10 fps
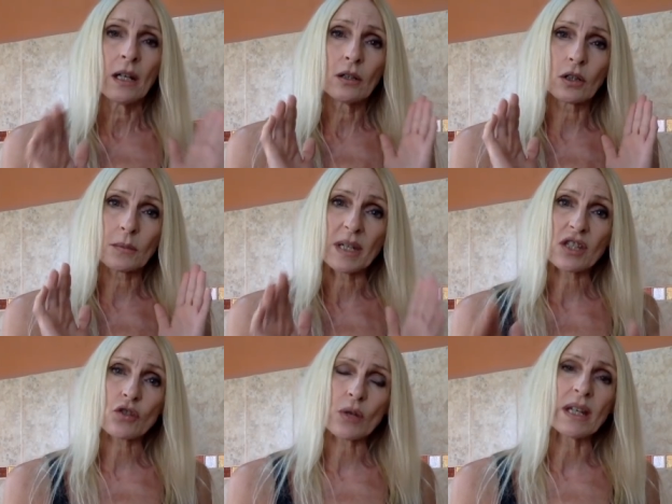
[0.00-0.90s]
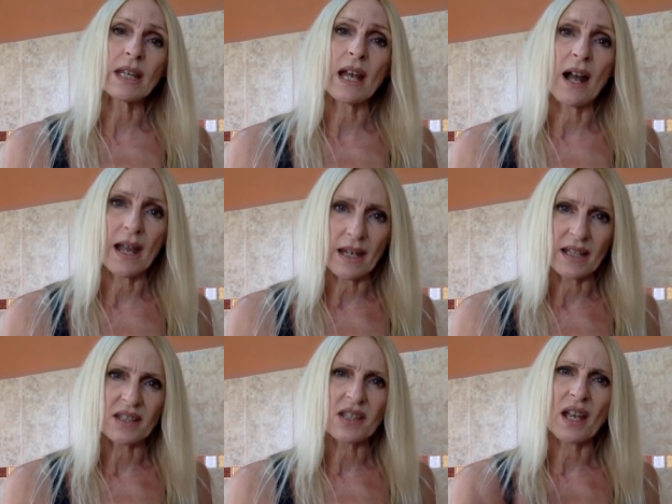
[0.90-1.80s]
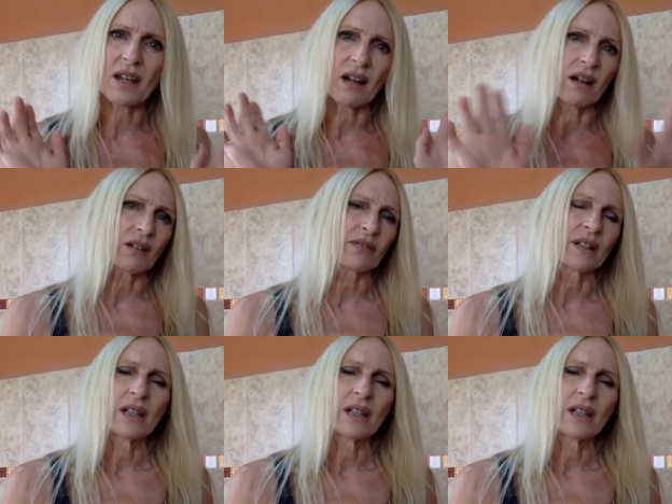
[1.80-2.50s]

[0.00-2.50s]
looked me straight in the eye and said, oh,